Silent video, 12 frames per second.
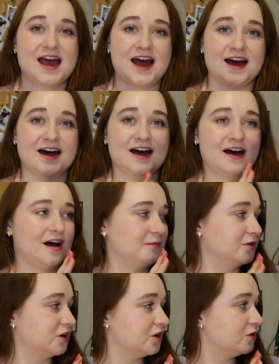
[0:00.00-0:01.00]
I'm
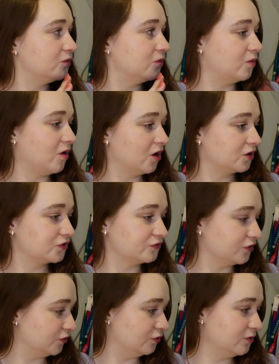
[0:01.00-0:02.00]
gonna walk
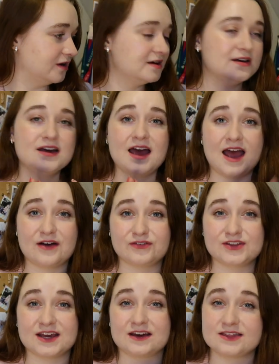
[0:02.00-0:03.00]
through
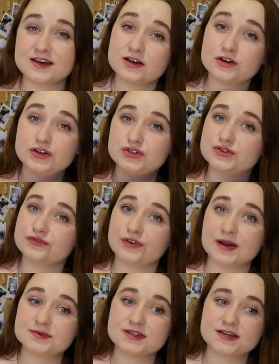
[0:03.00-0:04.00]
everything. I think I'm gonna do the
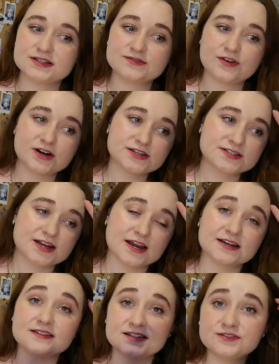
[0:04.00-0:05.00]
framed things first.
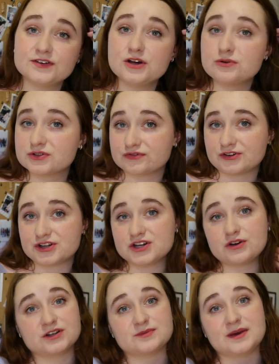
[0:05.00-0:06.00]
And this video is
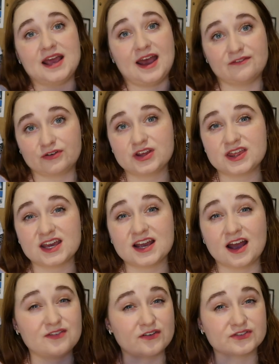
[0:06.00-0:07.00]
originally going to be everything
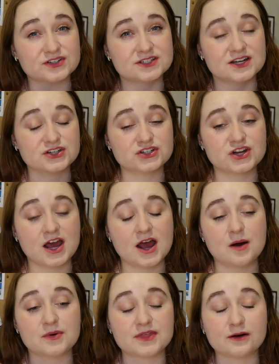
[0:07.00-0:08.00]
I've ever stitched,
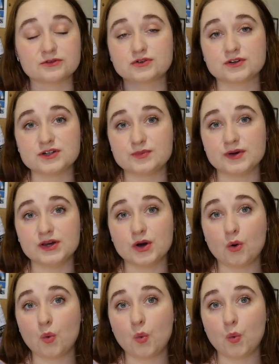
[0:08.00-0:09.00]
but that was going to be
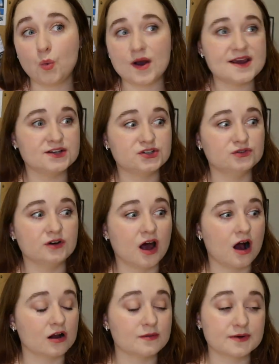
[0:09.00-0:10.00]
way too
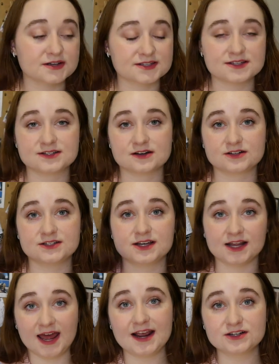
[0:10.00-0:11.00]
long because I started to
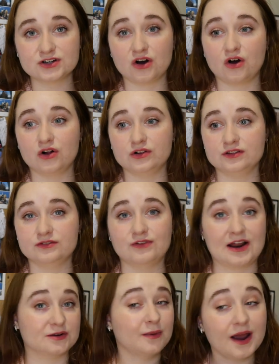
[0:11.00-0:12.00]
collect all the
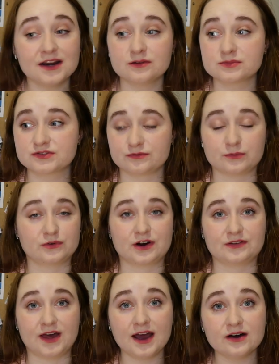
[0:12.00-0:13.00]
random items from
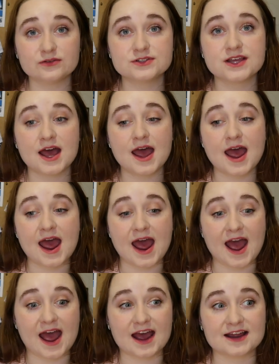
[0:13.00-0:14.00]
around the house
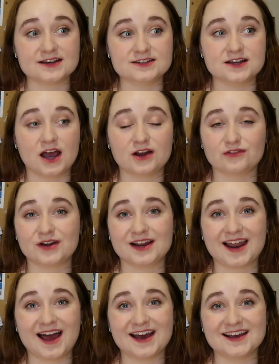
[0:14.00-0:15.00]
and I
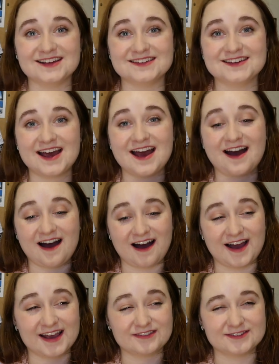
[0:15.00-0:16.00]
realized
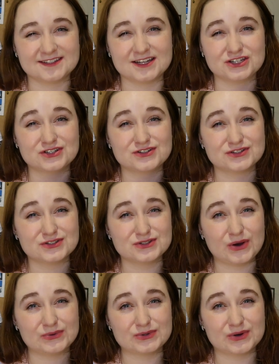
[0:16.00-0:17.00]
I have stitched
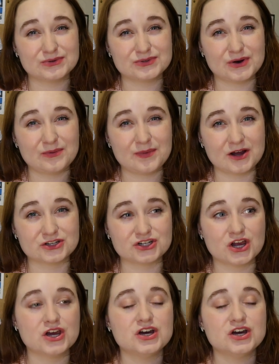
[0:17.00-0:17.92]
so much.